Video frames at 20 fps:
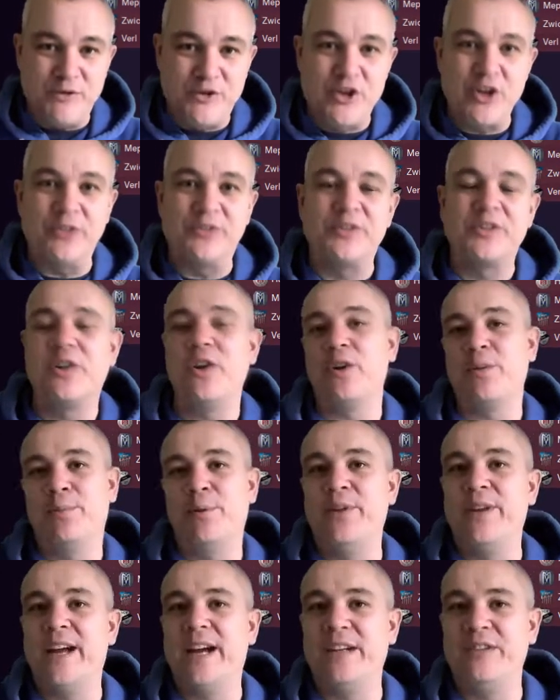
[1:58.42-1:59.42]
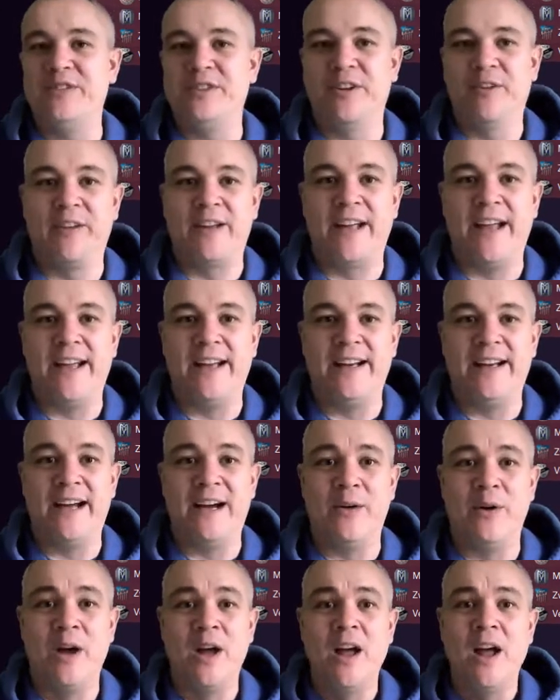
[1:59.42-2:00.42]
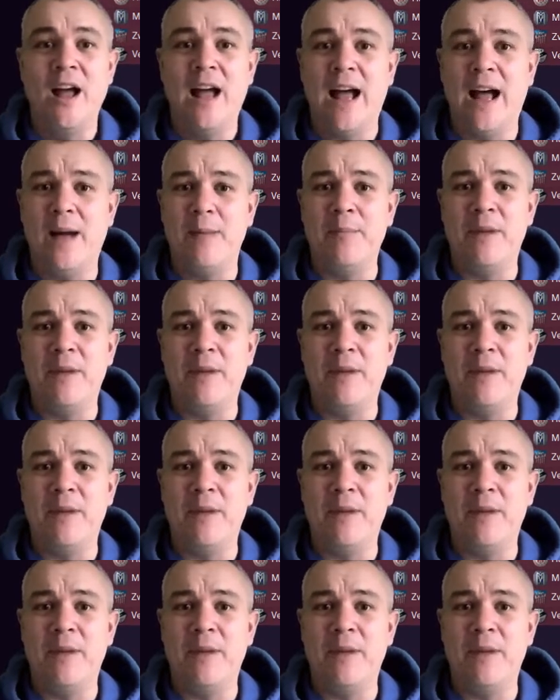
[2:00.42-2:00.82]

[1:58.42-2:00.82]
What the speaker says: We've just got to put the icing on the cake now.